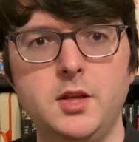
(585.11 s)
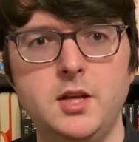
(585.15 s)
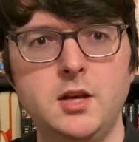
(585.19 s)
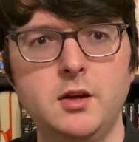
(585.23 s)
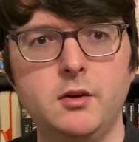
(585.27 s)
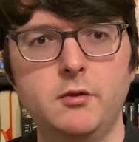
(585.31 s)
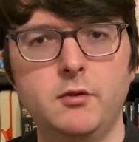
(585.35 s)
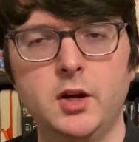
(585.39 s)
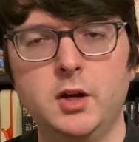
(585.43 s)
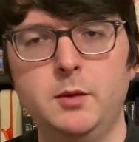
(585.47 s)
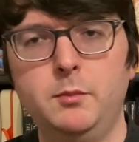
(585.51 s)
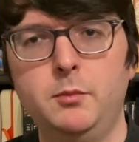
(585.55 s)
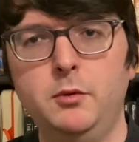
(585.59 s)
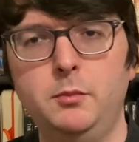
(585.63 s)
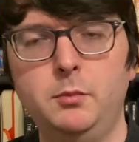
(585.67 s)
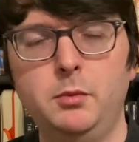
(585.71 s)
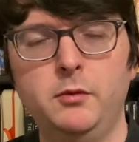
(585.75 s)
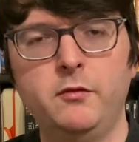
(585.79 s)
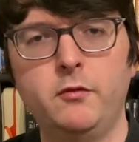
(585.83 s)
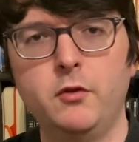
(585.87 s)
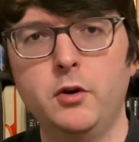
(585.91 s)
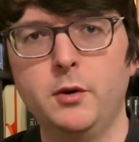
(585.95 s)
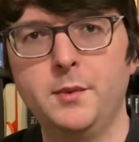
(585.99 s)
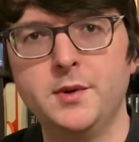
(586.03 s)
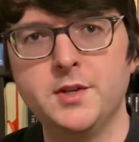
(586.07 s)
incredible
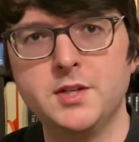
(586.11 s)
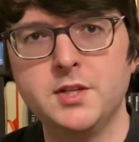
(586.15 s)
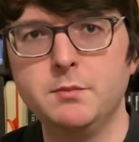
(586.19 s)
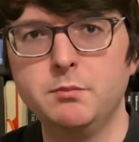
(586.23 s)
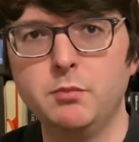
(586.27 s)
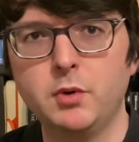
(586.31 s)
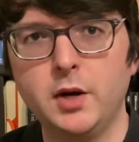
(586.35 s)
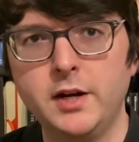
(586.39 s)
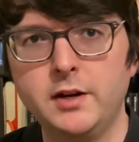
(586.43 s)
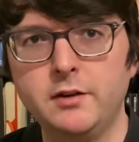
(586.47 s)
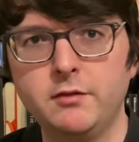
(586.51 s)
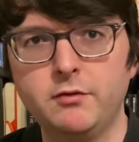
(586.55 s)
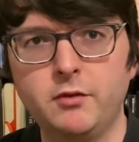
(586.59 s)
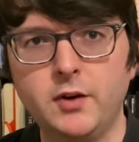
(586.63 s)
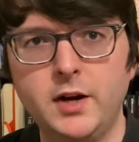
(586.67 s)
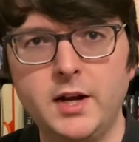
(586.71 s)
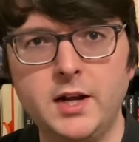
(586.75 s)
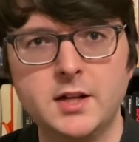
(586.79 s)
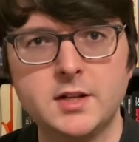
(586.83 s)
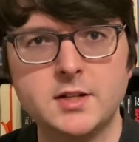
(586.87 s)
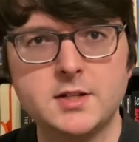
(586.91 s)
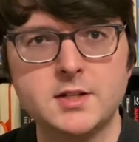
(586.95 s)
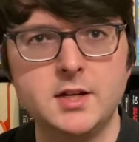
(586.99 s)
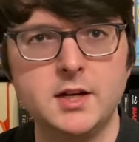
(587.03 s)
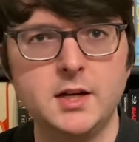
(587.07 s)
performance in Bride of
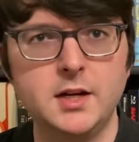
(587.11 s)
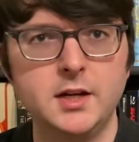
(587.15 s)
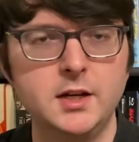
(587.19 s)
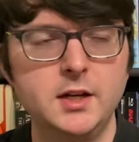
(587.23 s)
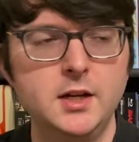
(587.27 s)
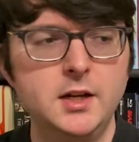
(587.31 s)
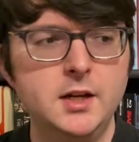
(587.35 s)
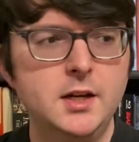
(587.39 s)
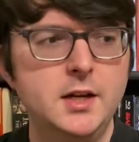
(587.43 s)
Frankenstein.